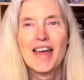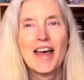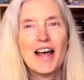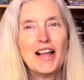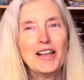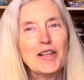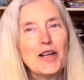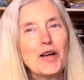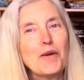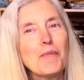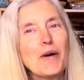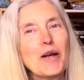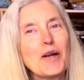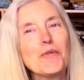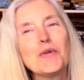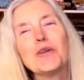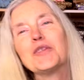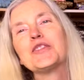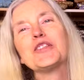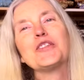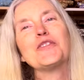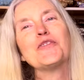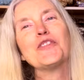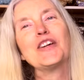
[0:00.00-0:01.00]
Hello, my
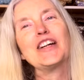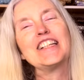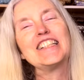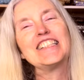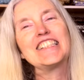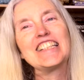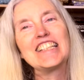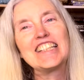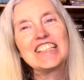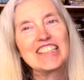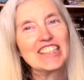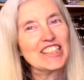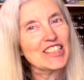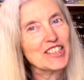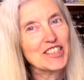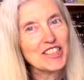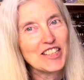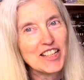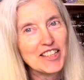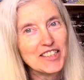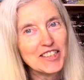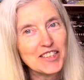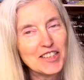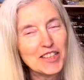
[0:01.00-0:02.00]
quilty friends. It's
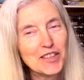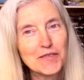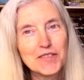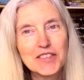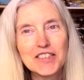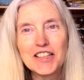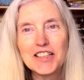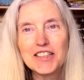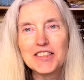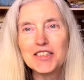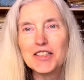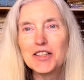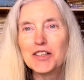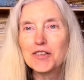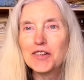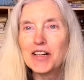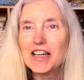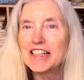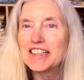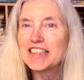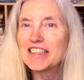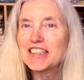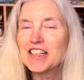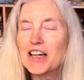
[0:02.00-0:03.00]
Stacy of Stacy
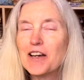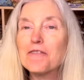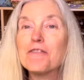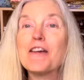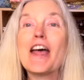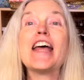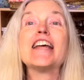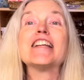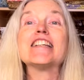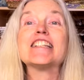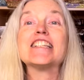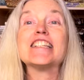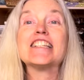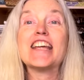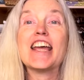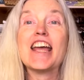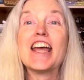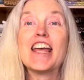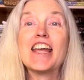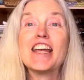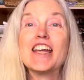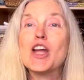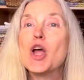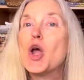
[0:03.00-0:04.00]
Create Stuff, and
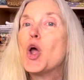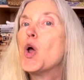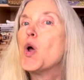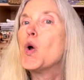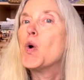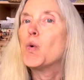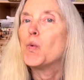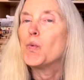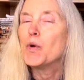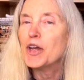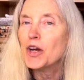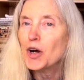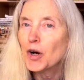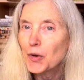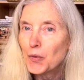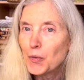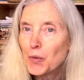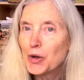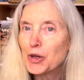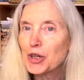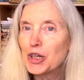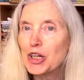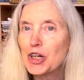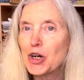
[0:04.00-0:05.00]
today we are
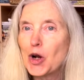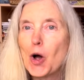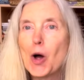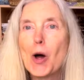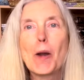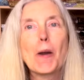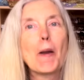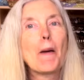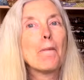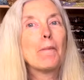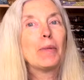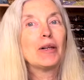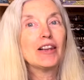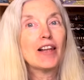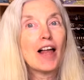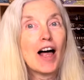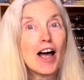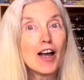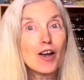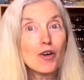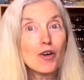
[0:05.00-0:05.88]
working on block